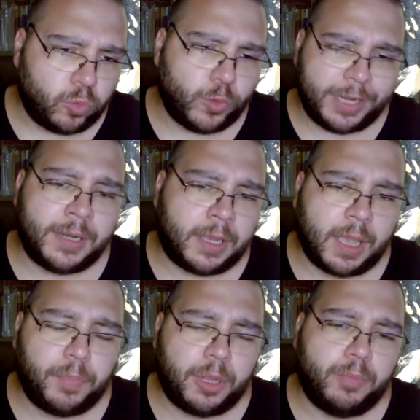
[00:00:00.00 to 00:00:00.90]
written a
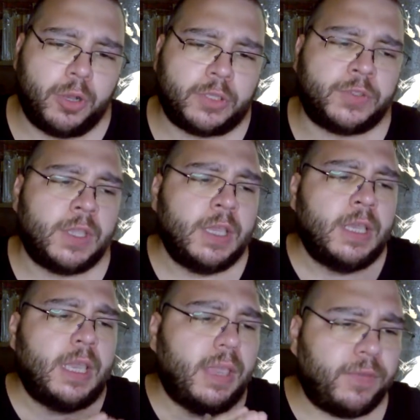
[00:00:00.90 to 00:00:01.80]
couple of books.
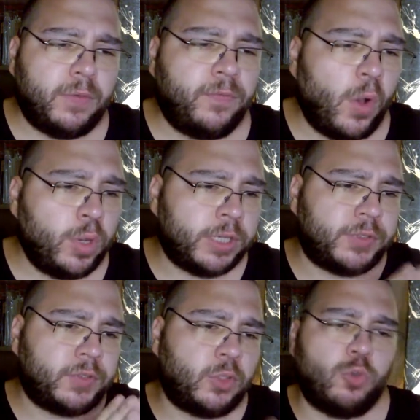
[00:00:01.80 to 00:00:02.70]
If you
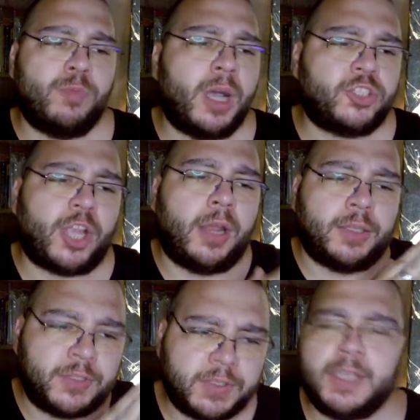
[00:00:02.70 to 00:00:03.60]
focus too much on
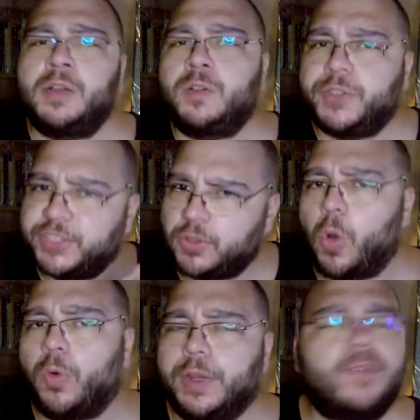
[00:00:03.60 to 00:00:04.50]
a single
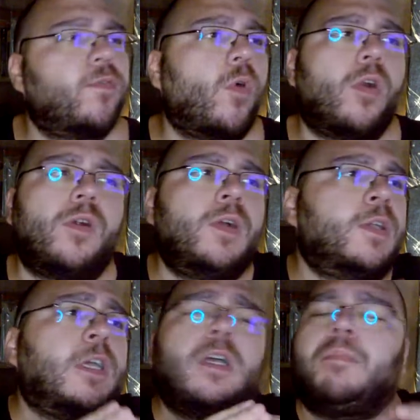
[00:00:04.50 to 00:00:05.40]
story for
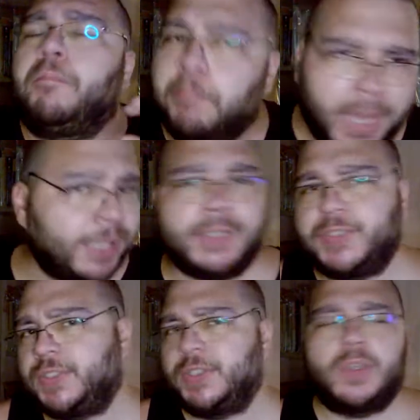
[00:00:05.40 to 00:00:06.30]

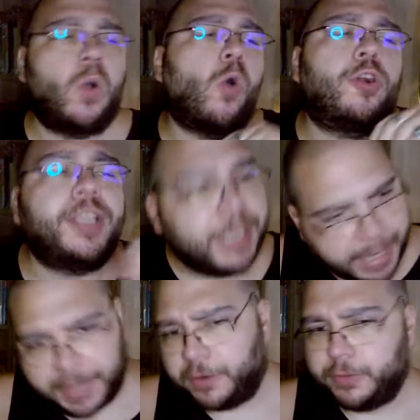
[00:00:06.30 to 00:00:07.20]
months or
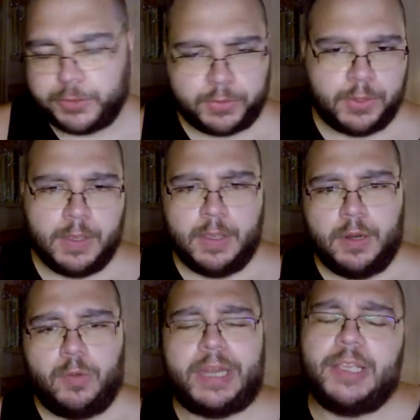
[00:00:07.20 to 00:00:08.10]
years,
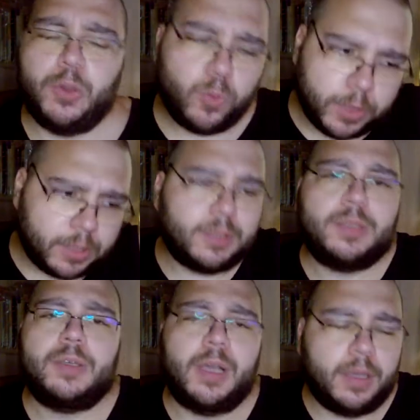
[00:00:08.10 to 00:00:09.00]
right, you will
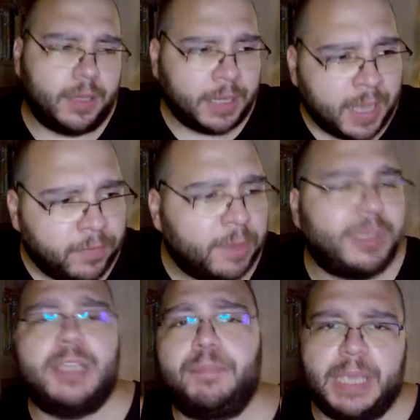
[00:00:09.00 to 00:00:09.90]

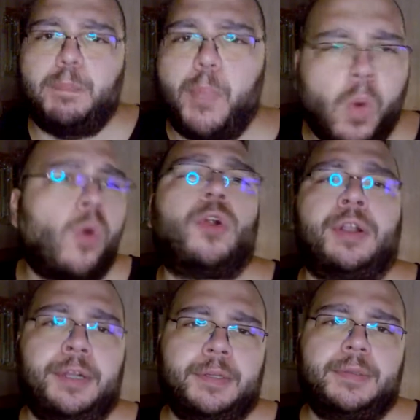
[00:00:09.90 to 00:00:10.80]
inevitably be
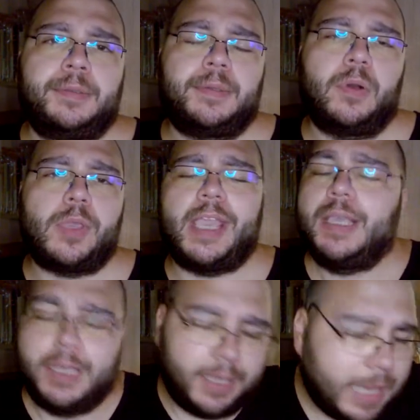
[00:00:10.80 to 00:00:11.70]
bored. Okay,
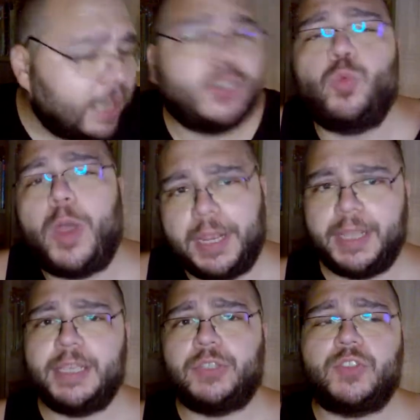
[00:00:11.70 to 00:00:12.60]
it is what it
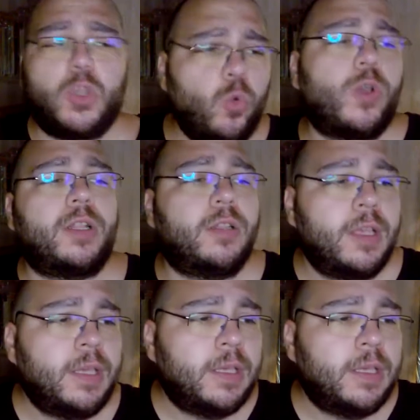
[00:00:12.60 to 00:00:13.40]
is. You will